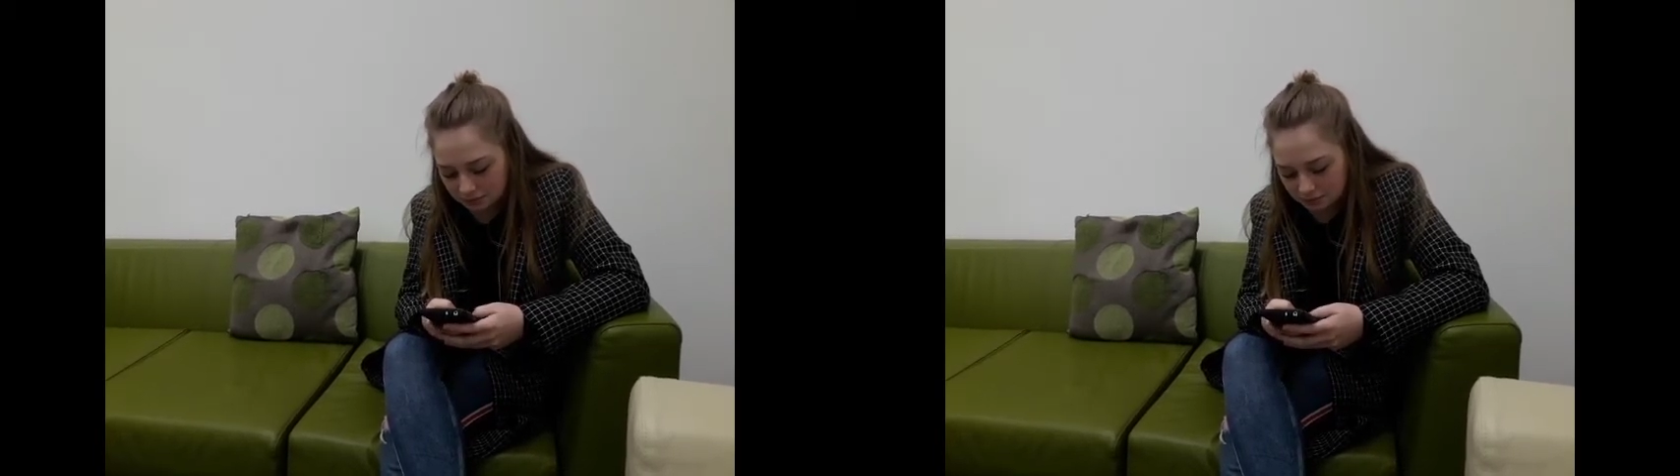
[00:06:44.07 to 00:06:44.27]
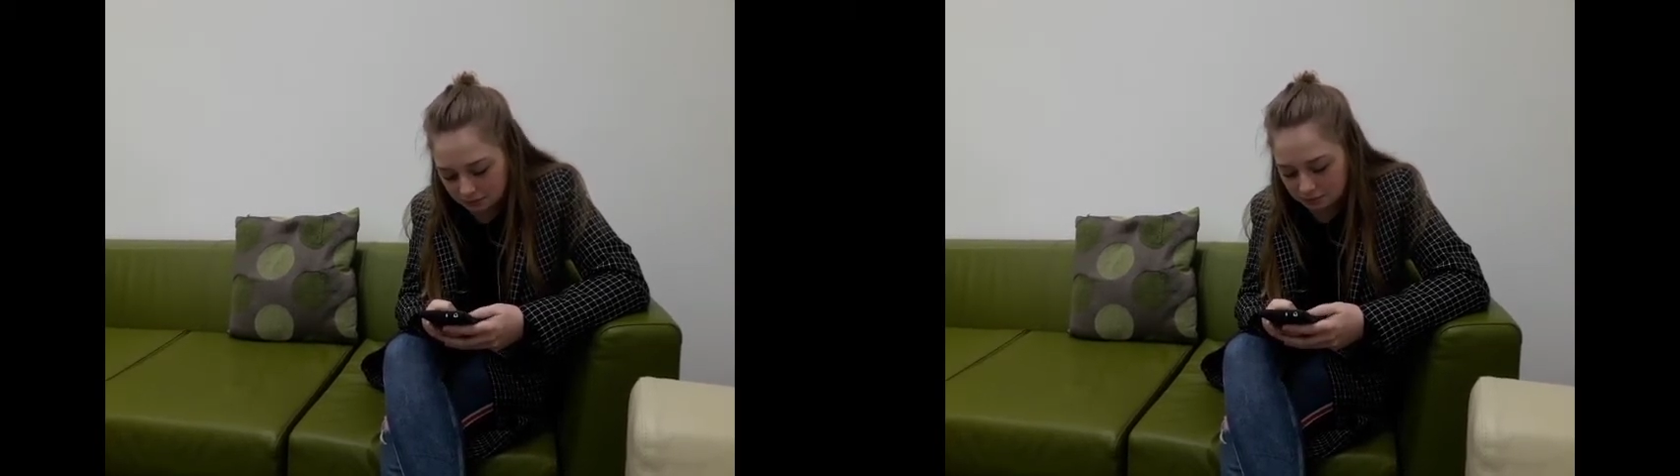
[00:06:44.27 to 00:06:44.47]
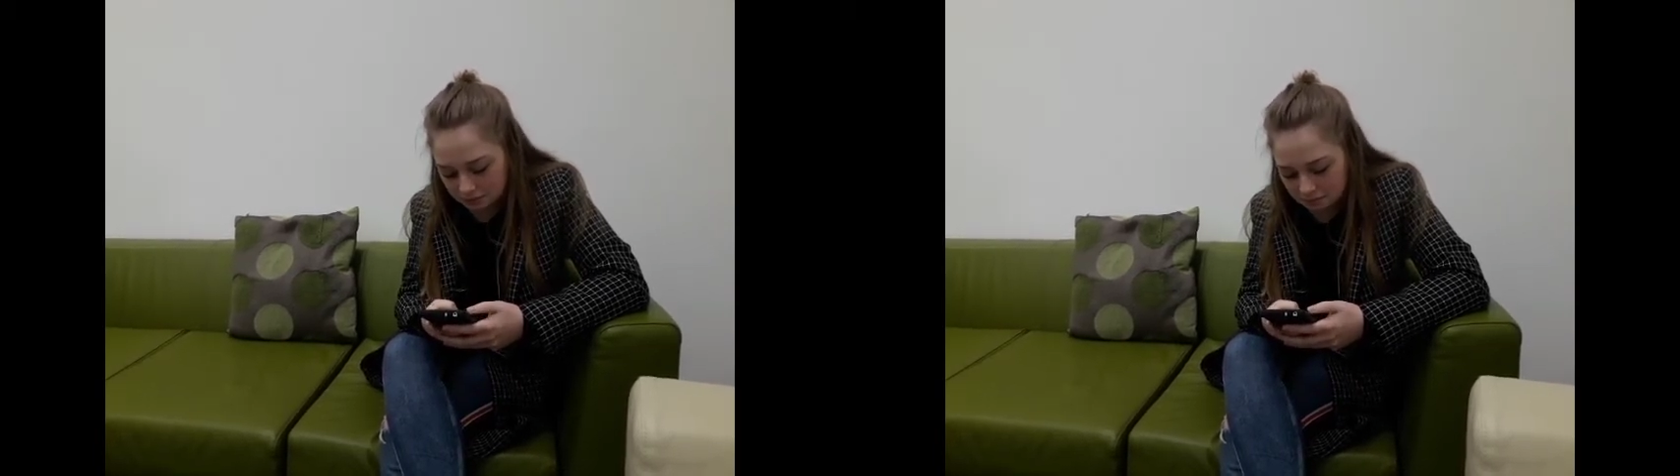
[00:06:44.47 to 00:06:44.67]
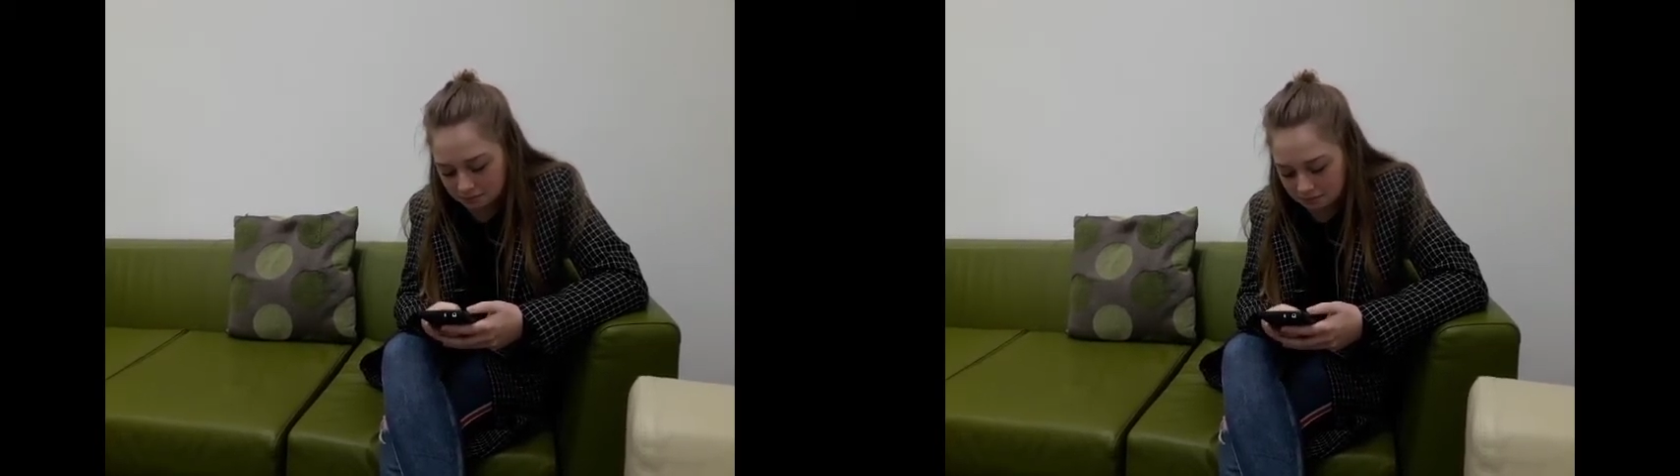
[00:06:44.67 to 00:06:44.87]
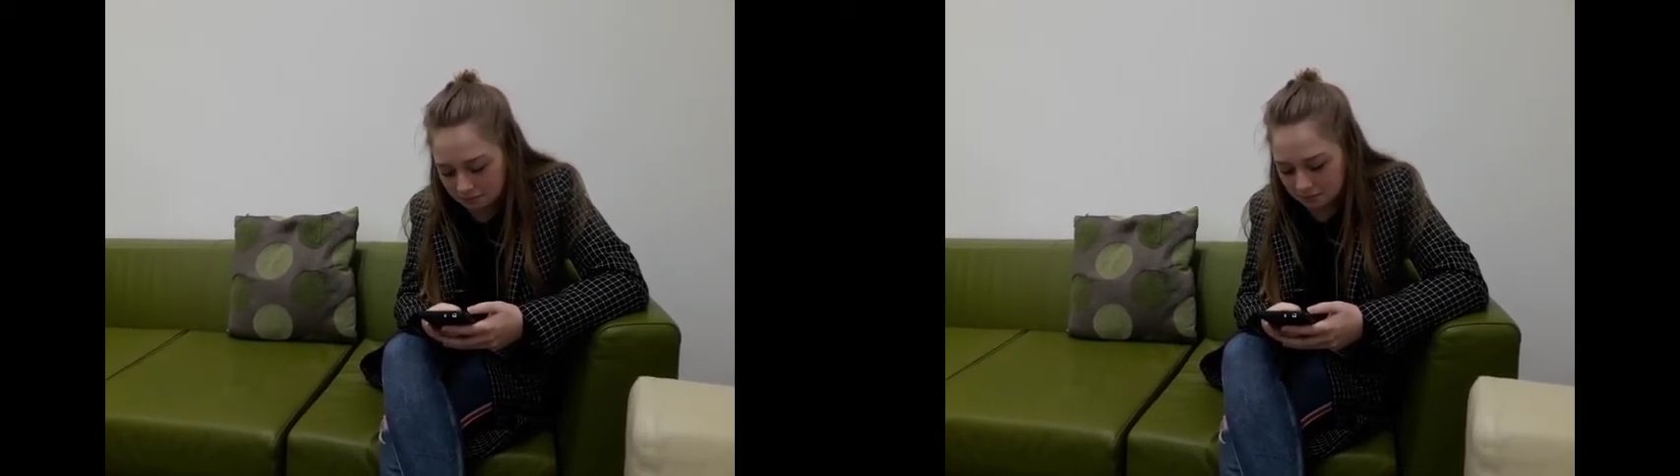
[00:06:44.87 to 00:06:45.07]
And
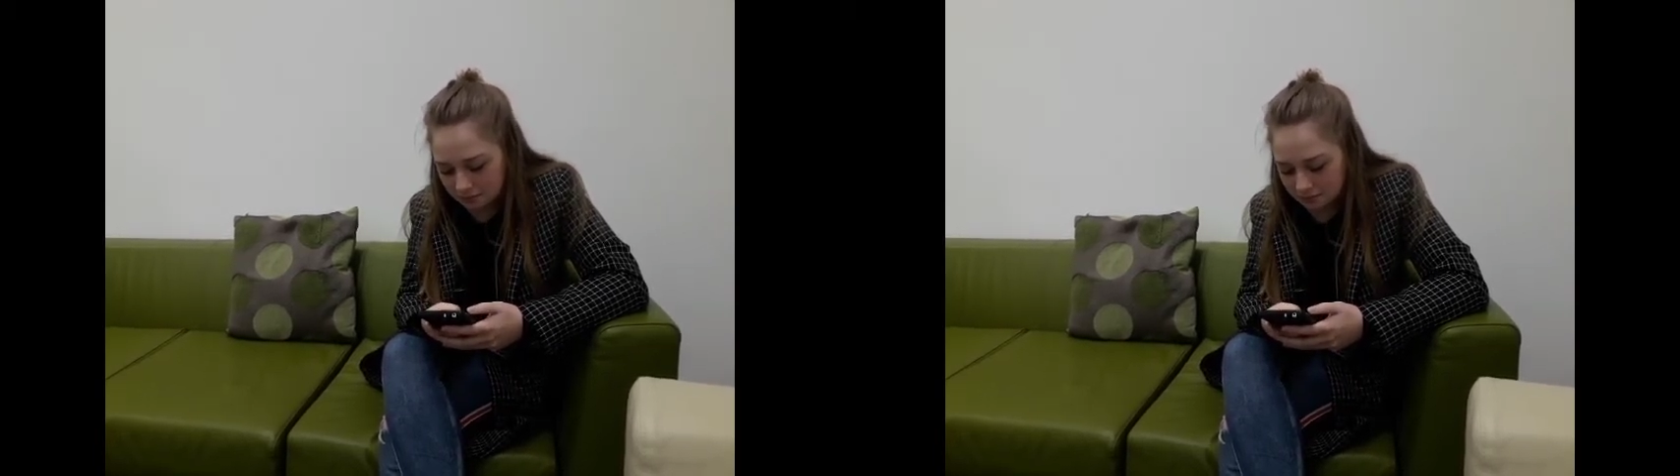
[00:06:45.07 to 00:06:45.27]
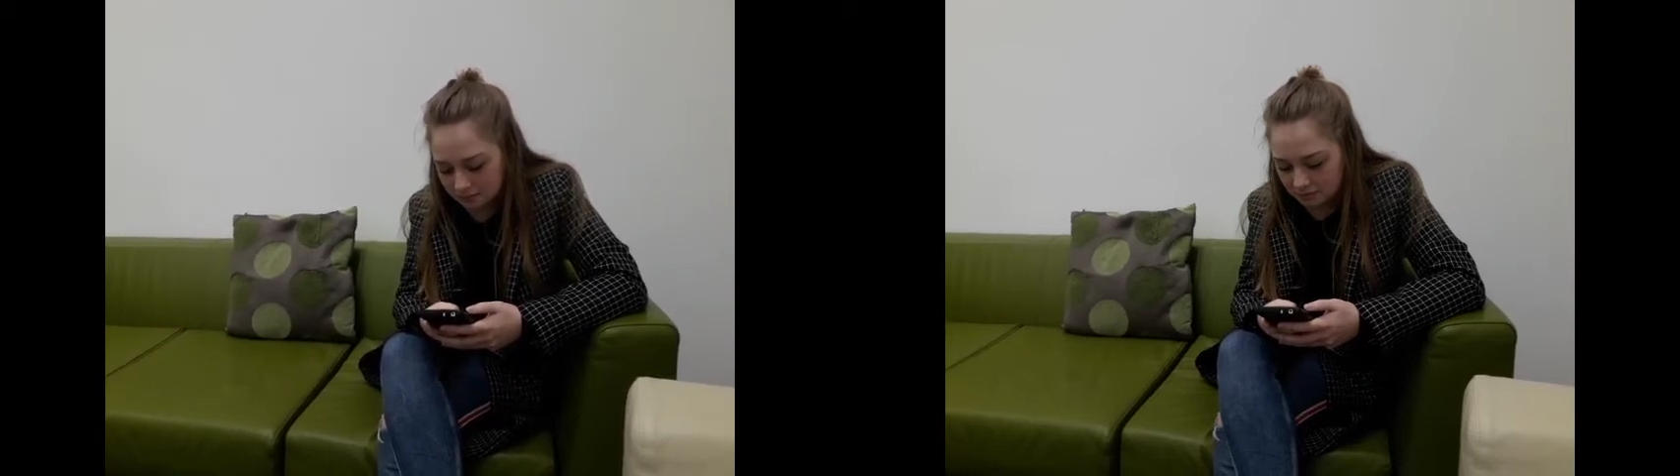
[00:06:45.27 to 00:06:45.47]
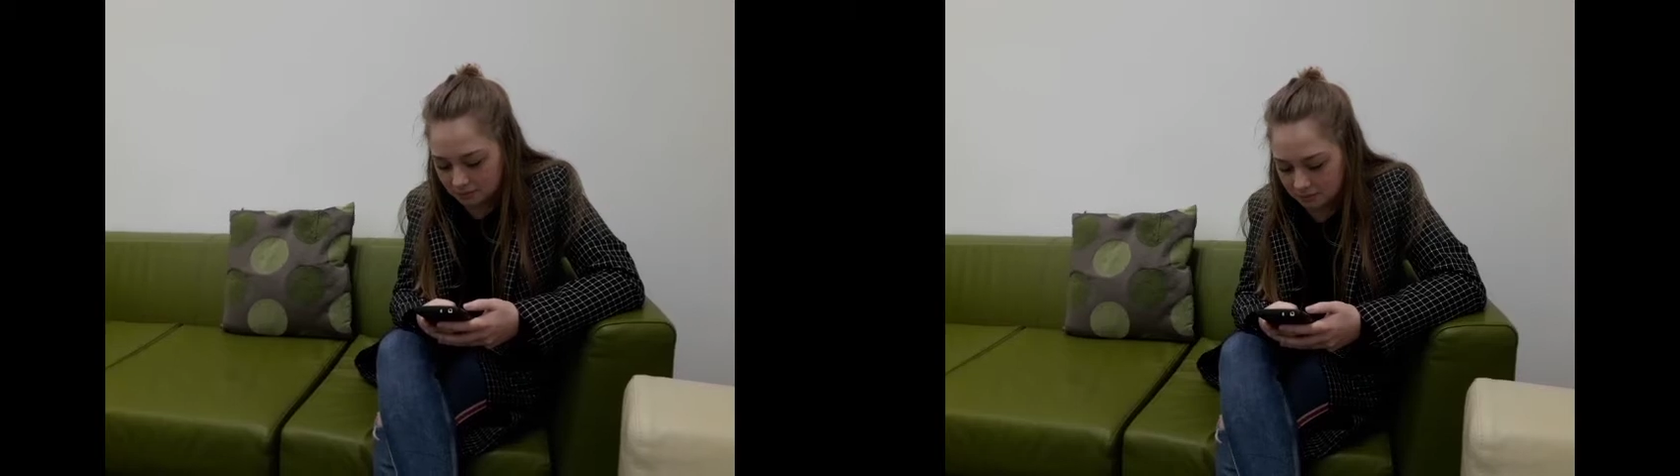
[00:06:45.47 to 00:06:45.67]
if you were to change